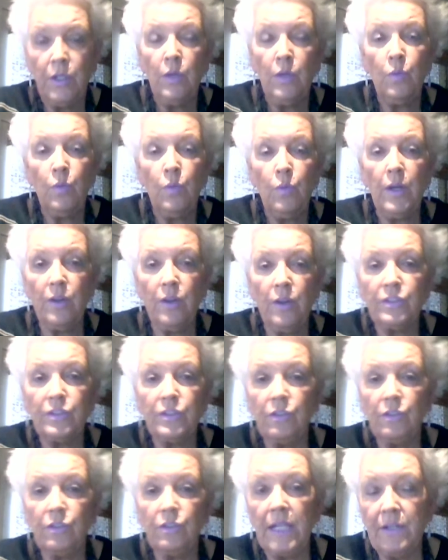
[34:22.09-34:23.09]
we are also
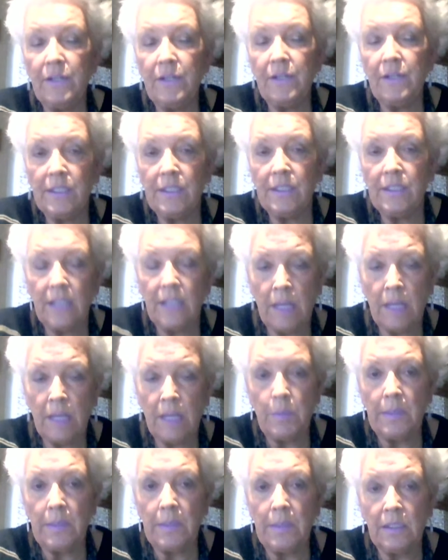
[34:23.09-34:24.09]
layering in the
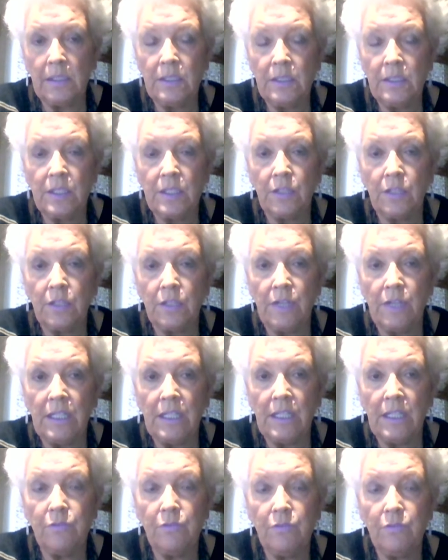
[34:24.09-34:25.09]
capabilities that are needed
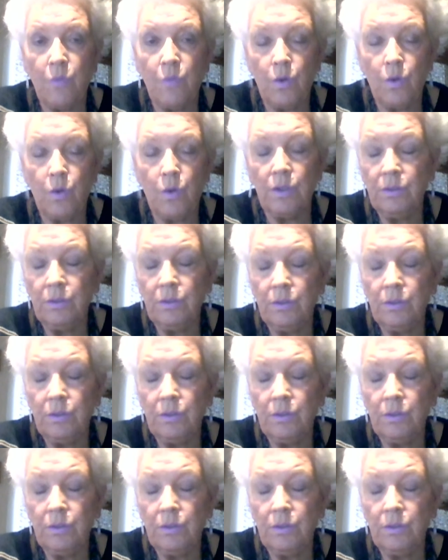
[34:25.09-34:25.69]
for